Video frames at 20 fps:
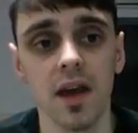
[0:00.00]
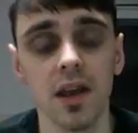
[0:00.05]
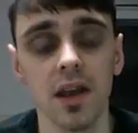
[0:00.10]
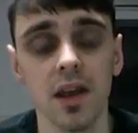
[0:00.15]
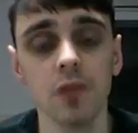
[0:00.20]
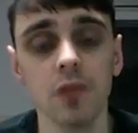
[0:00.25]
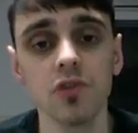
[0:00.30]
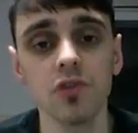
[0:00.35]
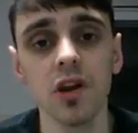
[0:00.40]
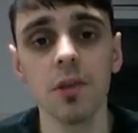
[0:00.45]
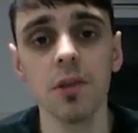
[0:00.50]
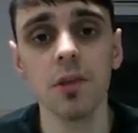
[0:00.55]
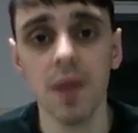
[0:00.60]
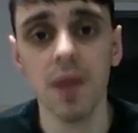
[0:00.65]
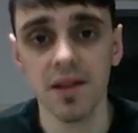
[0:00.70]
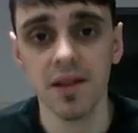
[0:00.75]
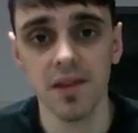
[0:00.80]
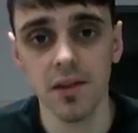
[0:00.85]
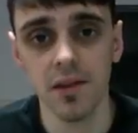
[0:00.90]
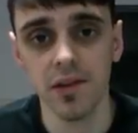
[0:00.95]
And I'm trying to
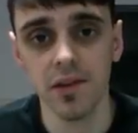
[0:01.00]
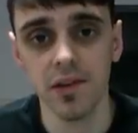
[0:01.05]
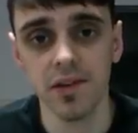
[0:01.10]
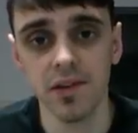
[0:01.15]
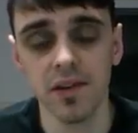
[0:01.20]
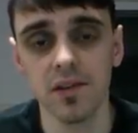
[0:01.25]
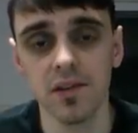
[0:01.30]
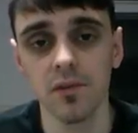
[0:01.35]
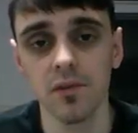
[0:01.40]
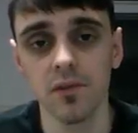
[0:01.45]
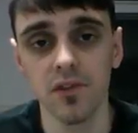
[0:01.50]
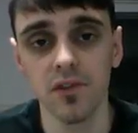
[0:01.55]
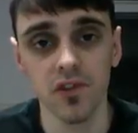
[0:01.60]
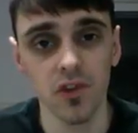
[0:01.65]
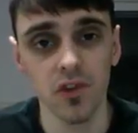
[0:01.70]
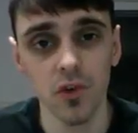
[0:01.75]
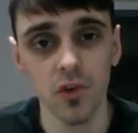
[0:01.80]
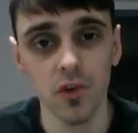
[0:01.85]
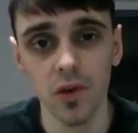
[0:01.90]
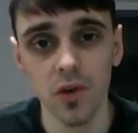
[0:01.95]
max out this system for
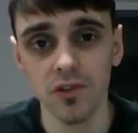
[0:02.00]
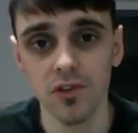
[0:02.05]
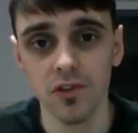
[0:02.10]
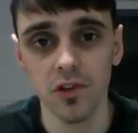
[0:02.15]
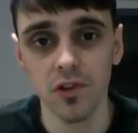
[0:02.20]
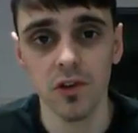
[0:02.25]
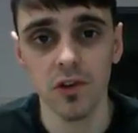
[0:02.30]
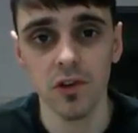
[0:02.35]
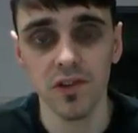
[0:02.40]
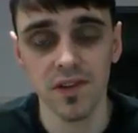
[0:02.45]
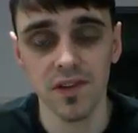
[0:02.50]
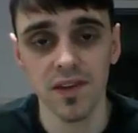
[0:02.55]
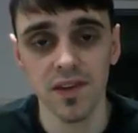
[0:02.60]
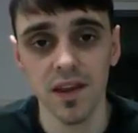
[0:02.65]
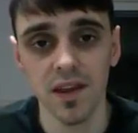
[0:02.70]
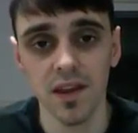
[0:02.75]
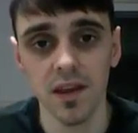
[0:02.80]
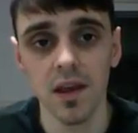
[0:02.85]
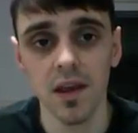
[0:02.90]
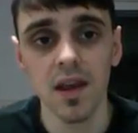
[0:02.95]
$200 a
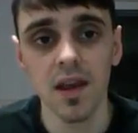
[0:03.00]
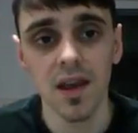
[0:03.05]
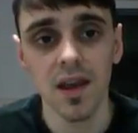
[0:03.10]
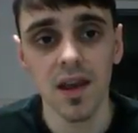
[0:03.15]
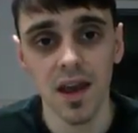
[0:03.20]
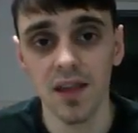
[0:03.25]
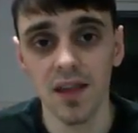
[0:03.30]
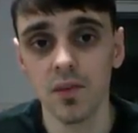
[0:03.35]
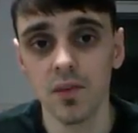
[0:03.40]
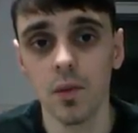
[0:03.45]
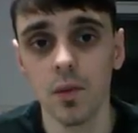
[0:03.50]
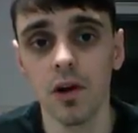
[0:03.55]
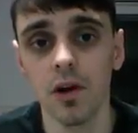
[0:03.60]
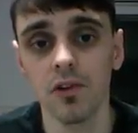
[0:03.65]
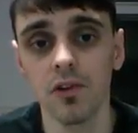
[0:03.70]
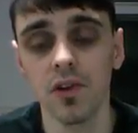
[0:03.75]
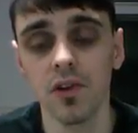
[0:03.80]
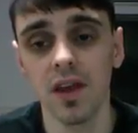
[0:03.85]
day as well.